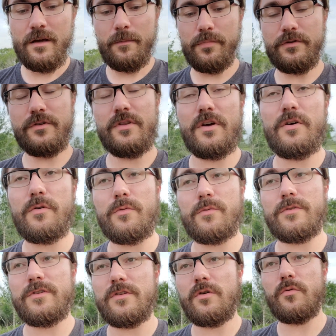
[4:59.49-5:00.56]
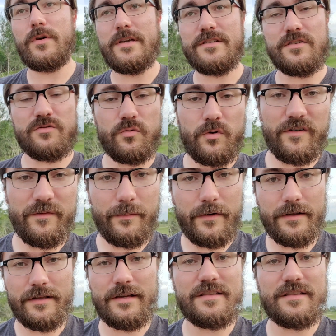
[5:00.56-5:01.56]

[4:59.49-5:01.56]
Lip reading: Pluto, you know, is a dwarf planet.